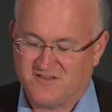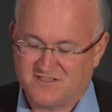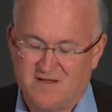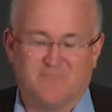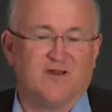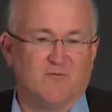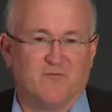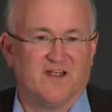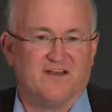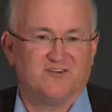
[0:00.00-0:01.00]
of this company were
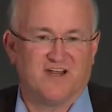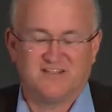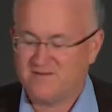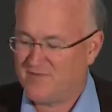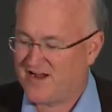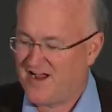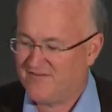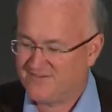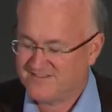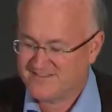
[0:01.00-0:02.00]
being chased at my
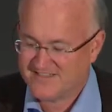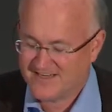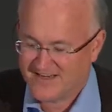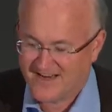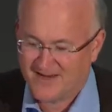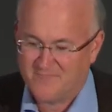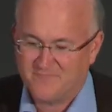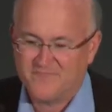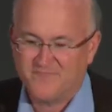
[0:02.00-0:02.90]
conference in San Diego.